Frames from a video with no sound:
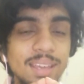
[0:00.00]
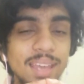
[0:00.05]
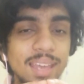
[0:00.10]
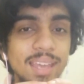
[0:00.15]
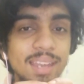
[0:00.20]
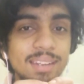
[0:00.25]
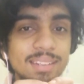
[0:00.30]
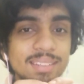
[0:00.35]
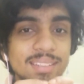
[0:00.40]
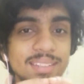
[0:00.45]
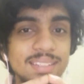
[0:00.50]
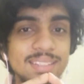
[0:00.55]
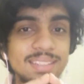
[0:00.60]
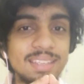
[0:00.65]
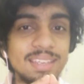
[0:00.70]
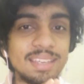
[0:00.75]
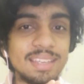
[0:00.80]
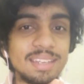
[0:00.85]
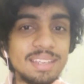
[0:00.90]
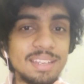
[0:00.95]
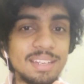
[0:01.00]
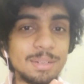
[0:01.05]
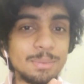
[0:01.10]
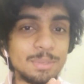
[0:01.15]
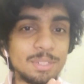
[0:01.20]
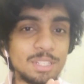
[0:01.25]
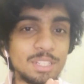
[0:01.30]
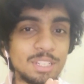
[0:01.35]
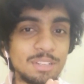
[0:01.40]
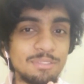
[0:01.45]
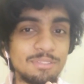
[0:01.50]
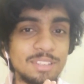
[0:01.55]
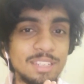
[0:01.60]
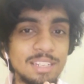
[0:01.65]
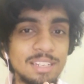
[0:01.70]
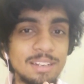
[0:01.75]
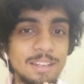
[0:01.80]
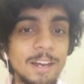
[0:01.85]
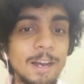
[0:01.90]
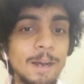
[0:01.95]
and this is the area which i
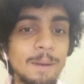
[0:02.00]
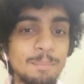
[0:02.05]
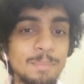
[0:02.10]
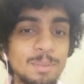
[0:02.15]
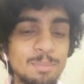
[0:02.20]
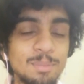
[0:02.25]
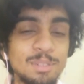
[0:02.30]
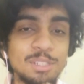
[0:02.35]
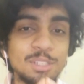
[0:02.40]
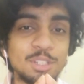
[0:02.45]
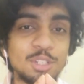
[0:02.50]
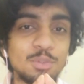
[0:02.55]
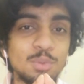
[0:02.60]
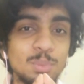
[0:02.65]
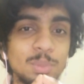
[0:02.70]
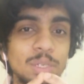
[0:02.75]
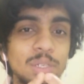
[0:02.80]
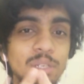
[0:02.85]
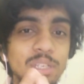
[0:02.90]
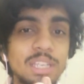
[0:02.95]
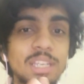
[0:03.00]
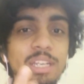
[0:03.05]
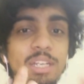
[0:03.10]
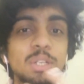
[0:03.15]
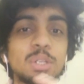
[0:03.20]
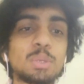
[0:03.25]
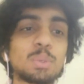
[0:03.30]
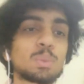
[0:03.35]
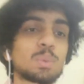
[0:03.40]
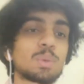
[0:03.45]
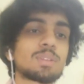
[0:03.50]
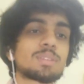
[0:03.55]
feel uh, people should be looking into